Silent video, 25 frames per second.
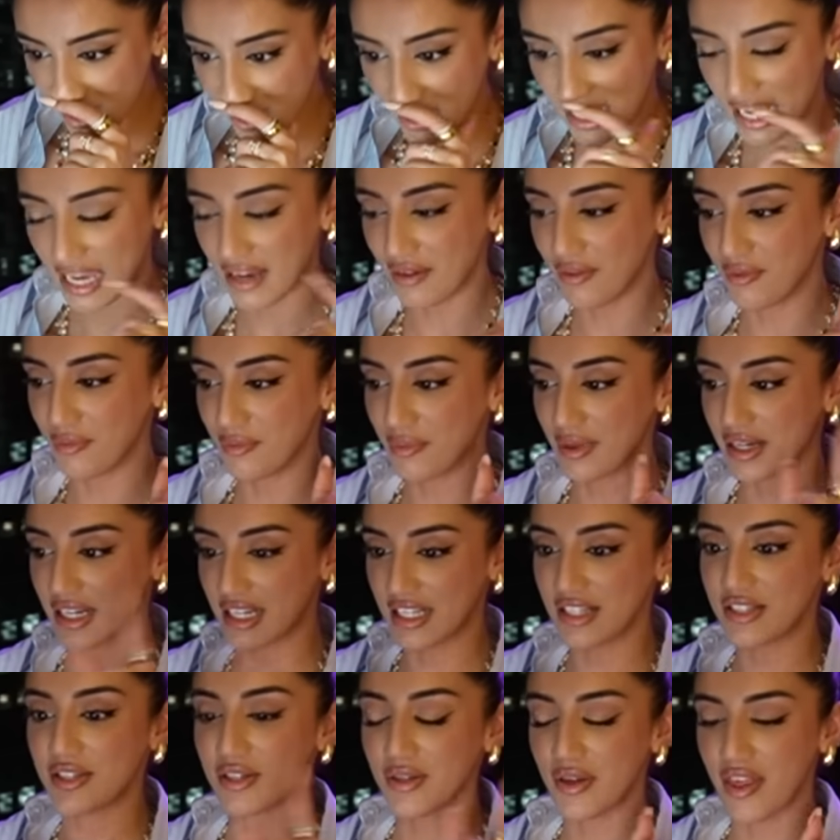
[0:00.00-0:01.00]
Okay, we're
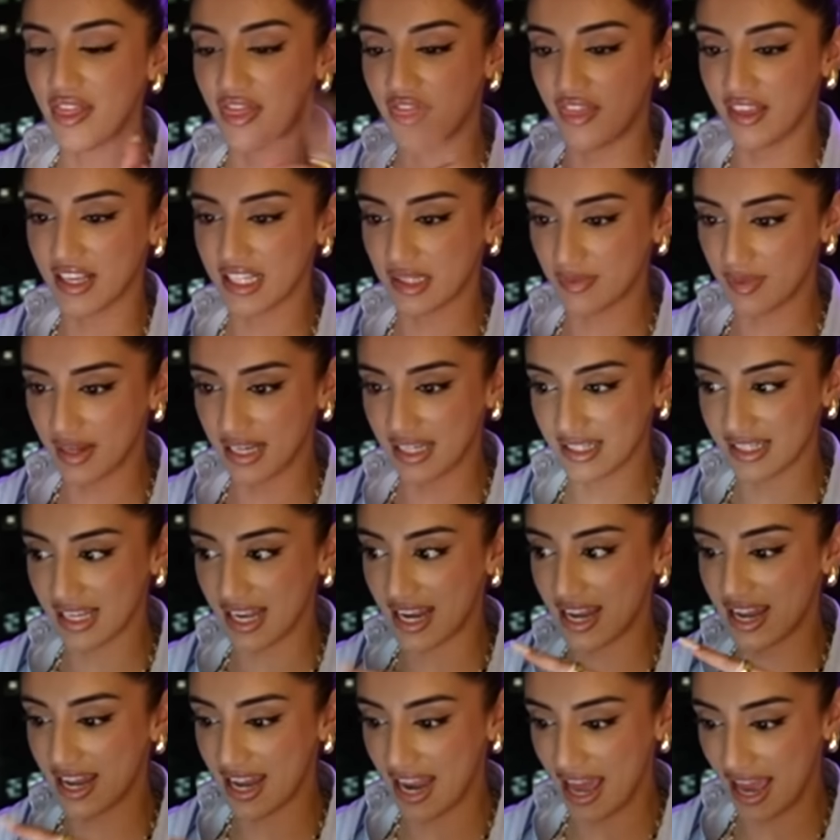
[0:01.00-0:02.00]
gonna do this place
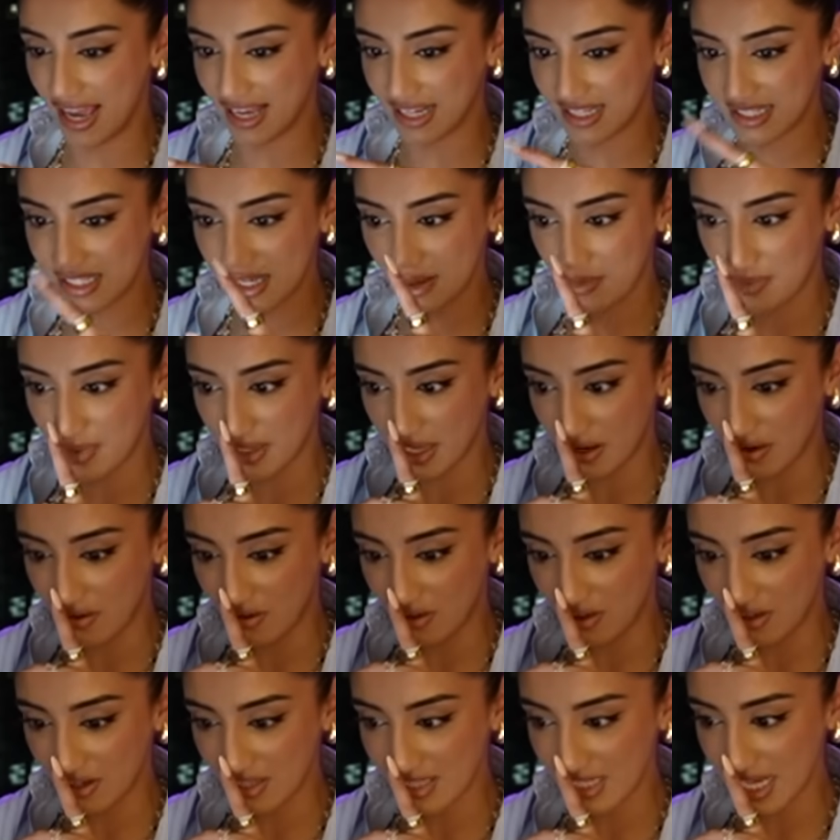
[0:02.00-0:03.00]
next
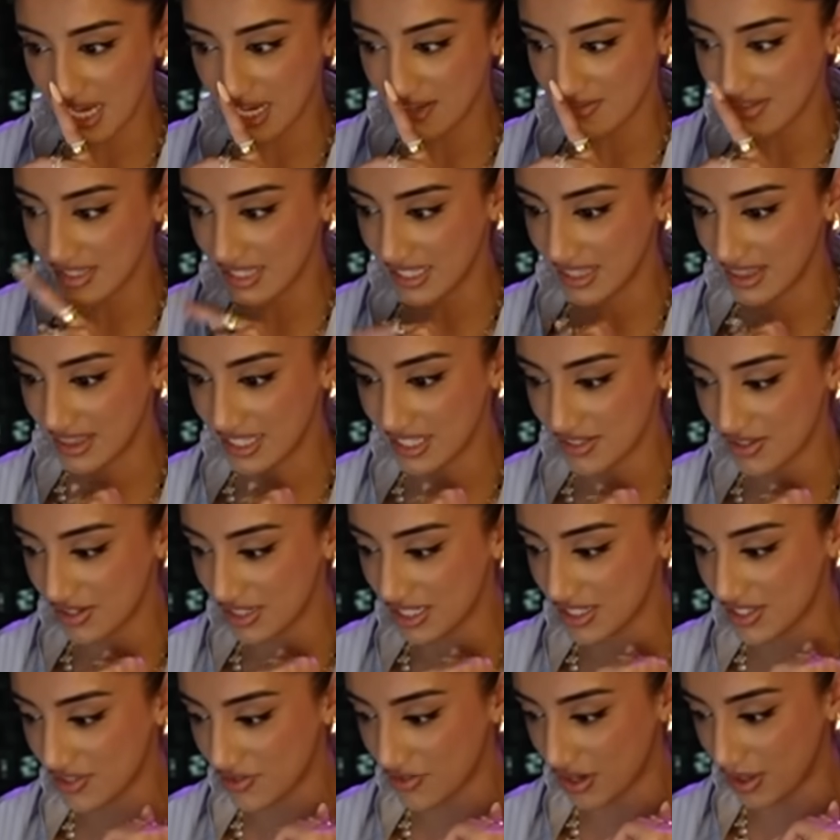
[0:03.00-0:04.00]
because I've seen this
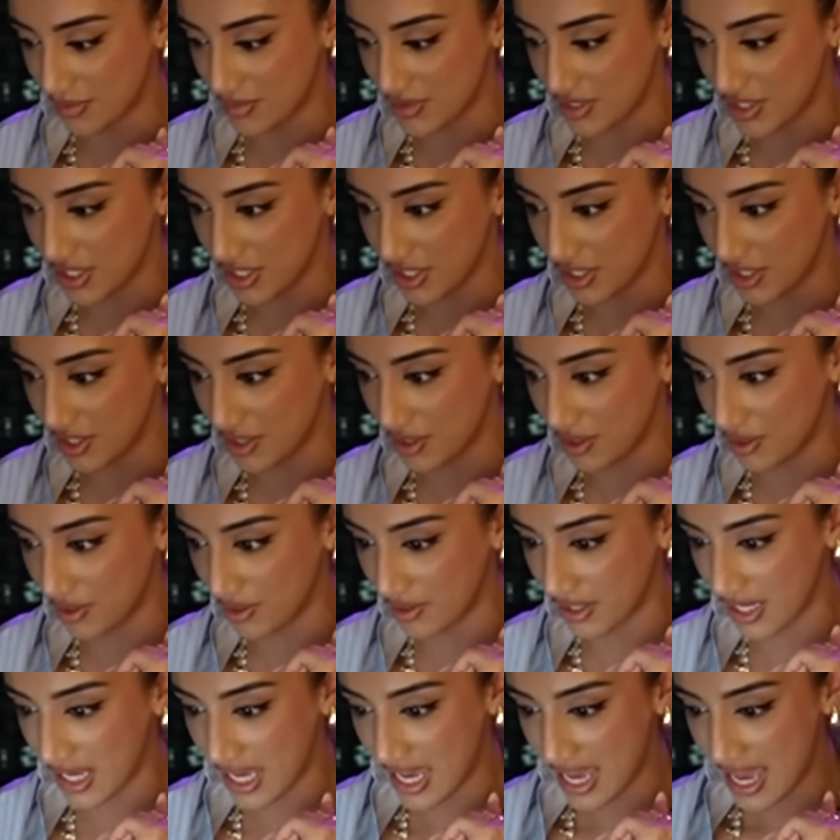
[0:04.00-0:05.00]
on Instagram
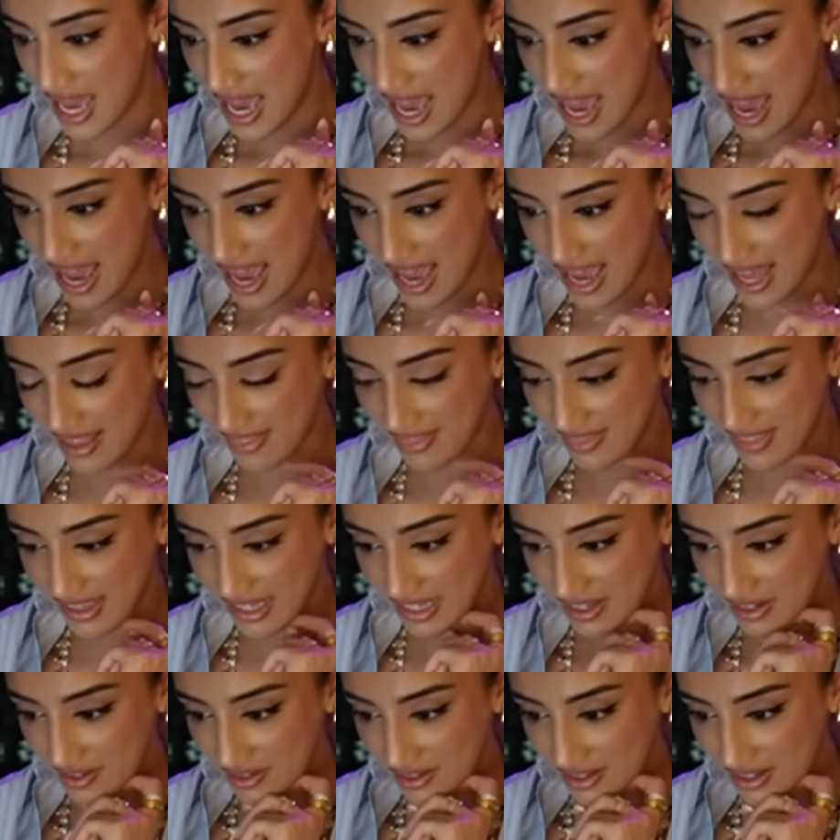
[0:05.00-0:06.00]
too and
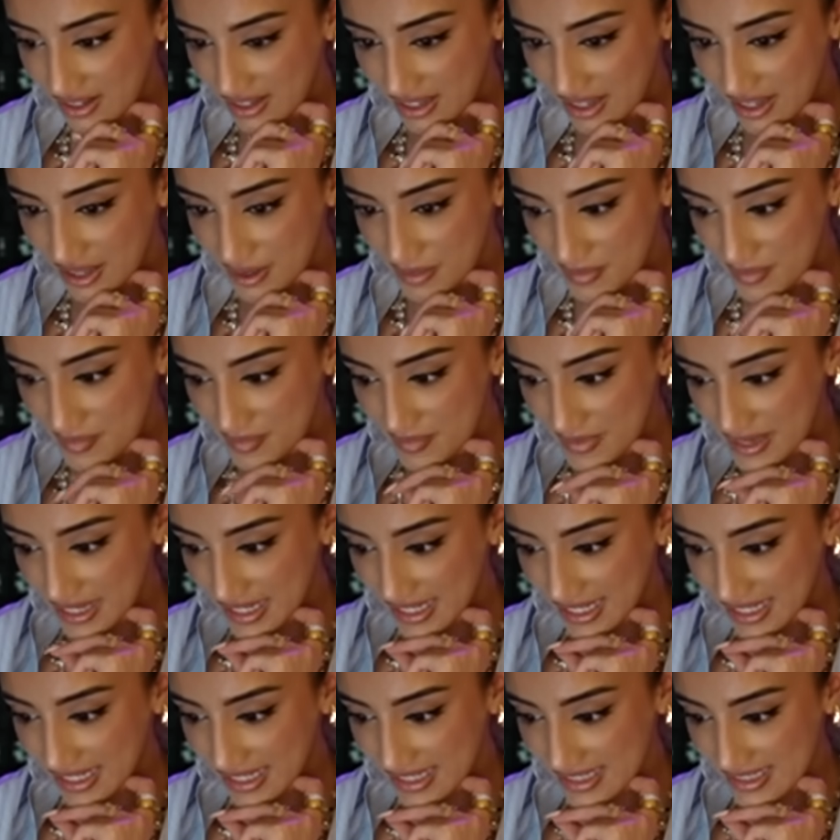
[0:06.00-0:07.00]
they look
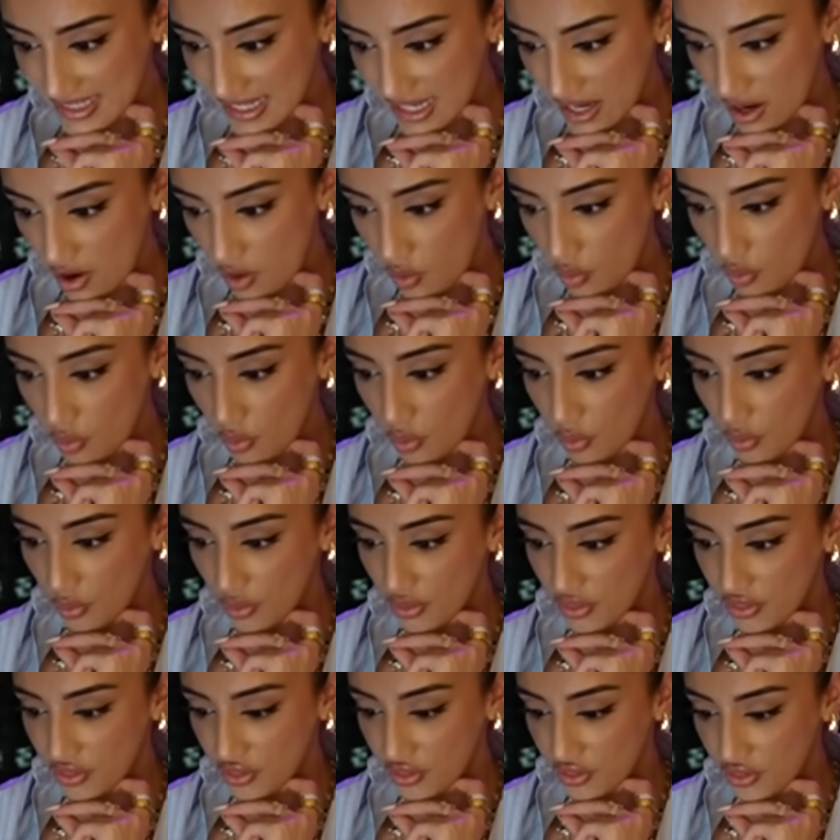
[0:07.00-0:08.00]
amazing.
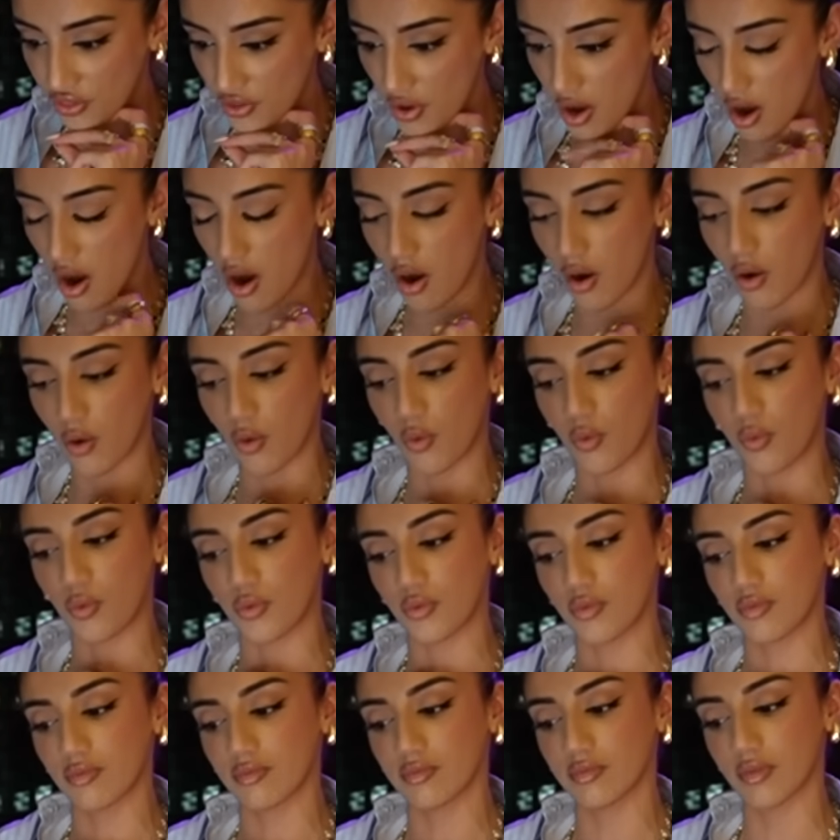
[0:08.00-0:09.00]
Ooh,
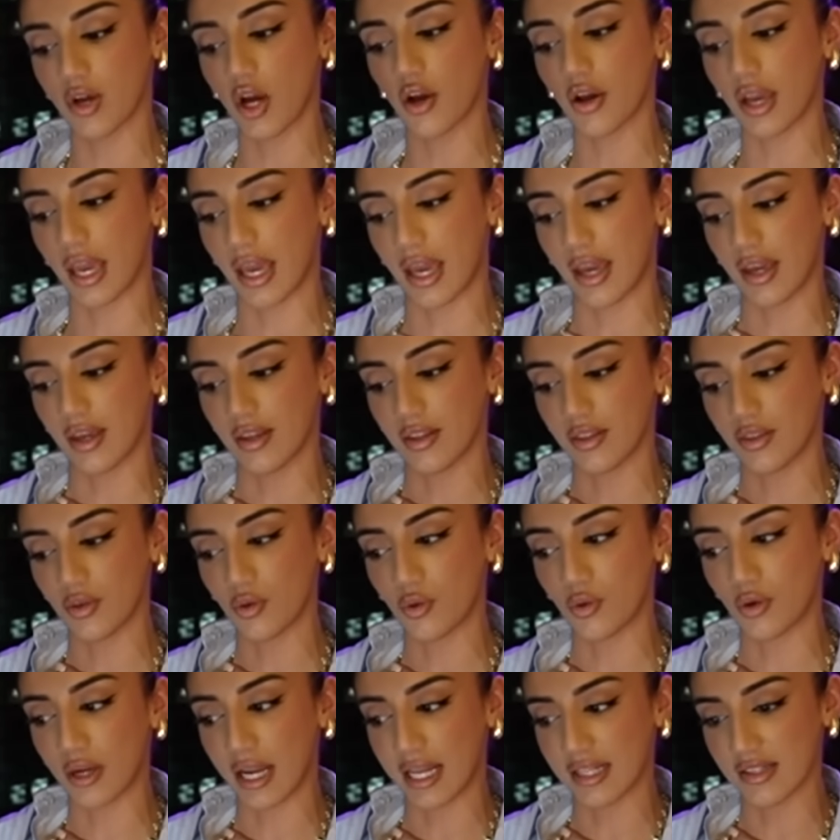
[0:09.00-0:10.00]
oh, okay, the
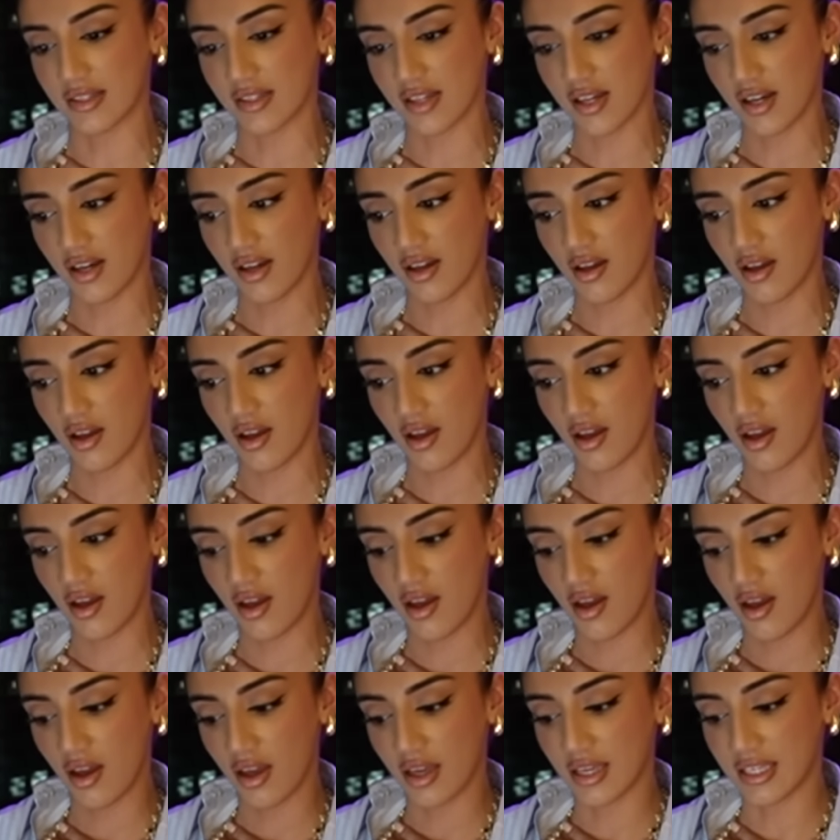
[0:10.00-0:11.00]
organza,
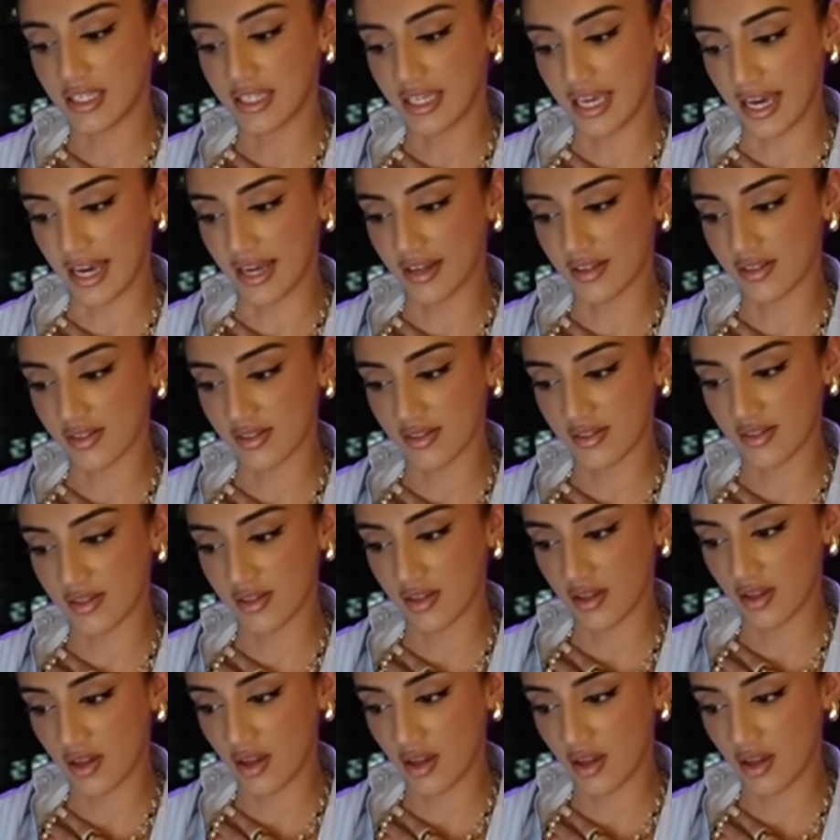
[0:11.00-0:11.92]
yes.